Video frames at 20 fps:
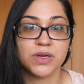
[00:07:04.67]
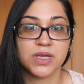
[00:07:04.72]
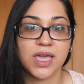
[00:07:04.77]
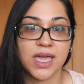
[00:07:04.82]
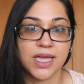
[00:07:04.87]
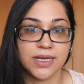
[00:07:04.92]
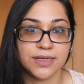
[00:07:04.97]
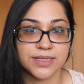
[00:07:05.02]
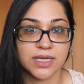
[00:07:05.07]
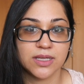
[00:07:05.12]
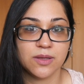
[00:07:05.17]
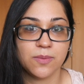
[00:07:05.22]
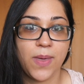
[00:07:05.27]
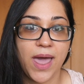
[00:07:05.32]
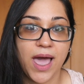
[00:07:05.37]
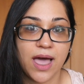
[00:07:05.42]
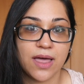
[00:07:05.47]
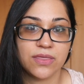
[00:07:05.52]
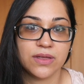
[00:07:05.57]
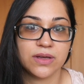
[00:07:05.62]
communicate
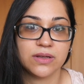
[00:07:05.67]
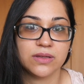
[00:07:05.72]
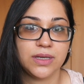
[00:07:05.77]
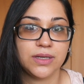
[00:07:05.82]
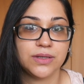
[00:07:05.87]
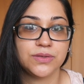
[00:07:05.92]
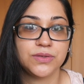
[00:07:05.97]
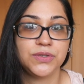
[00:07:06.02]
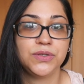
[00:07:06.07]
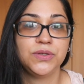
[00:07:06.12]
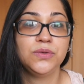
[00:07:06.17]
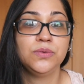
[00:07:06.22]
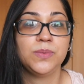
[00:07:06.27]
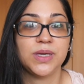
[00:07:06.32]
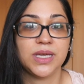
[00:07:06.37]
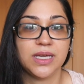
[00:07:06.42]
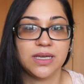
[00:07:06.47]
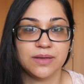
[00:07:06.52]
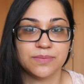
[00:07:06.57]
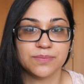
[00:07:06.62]
telepathically to
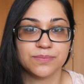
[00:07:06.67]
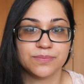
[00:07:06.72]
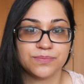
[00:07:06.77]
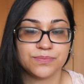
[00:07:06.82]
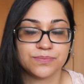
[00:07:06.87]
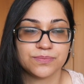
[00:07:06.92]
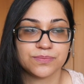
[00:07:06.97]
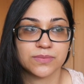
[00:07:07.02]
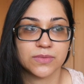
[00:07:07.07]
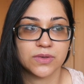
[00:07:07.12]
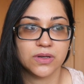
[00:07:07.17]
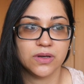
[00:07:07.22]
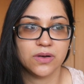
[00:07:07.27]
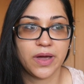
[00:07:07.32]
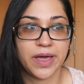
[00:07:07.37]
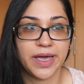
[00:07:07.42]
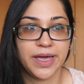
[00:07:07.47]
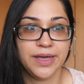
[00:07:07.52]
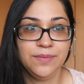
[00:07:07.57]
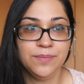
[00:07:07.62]
me.
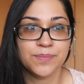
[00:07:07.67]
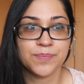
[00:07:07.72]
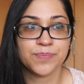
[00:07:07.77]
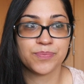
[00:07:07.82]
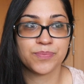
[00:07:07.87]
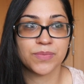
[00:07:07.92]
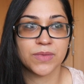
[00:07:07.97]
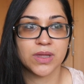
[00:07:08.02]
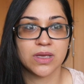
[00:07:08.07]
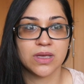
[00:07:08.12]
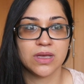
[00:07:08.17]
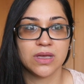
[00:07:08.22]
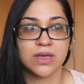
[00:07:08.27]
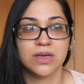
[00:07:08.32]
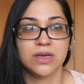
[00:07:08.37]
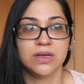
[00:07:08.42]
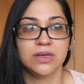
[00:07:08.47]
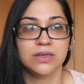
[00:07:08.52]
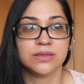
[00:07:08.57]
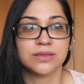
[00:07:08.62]
Okay?
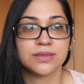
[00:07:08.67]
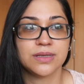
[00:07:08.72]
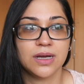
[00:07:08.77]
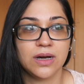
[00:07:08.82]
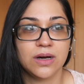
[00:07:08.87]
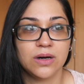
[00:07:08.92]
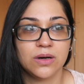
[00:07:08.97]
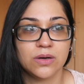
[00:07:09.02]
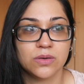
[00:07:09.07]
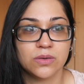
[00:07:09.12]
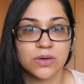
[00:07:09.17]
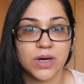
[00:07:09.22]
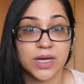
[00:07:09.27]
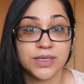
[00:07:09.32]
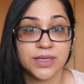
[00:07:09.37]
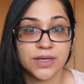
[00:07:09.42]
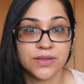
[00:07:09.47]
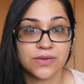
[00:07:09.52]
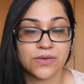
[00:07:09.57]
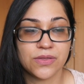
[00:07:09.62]
So,
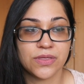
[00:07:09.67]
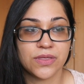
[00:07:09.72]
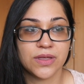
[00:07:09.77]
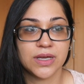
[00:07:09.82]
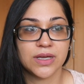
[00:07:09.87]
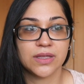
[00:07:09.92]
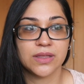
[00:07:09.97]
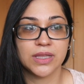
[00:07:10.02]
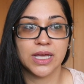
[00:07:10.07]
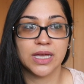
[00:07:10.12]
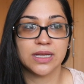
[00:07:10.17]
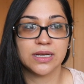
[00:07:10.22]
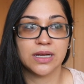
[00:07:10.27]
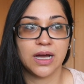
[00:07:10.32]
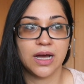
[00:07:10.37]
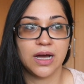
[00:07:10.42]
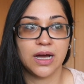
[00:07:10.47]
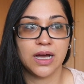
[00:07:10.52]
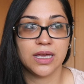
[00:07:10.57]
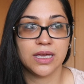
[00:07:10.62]
another thing
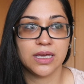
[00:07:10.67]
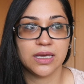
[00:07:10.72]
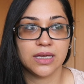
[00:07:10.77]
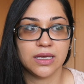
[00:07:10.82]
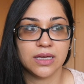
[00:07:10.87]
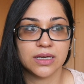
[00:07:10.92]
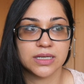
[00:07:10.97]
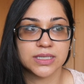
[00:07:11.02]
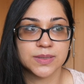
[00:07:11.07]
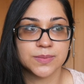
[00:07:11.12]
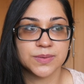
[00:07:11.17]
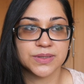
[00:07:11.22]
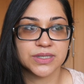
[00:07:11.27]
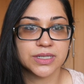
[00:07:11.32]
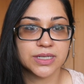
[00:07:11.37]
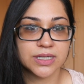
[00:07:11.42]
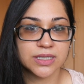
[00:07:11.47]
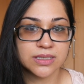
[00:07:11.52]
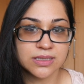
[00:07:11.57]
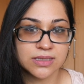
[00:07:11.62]
that I
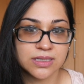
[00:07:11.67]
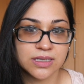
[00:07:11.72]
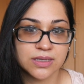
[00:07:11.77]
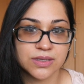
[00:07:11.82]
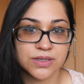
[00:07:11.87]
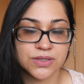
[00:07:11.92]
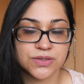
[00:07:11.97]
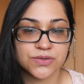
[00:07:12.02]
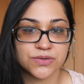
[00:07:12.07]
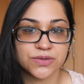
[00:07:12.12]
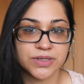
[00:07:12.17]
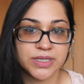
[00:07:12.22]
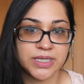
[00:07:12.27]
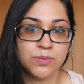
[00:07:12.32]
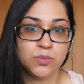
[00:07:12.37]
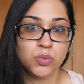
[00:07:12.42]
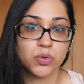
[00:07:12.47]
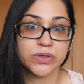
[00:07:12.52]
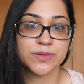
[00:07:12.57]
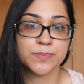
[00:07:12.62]
experienced in this
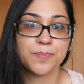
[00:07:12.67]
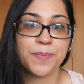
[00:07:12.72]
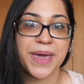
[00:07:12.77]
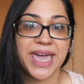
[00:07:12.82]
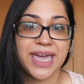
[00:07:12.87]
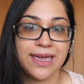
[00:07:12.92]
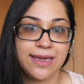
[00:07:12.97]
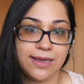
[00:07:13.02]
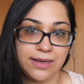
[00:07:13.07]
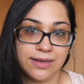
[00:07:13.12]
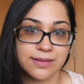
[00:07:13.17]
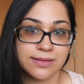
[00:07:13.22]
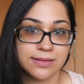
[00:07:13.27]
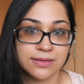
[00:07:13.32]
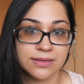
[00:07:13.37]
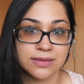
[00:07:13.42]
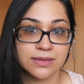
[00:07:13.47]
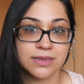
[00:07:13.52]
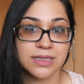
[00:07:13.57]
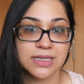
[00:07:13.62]
dream was
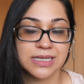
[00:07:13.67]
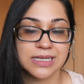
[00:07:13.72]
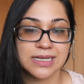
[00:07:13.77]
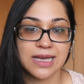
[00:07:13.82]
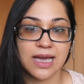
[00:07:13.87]
pain.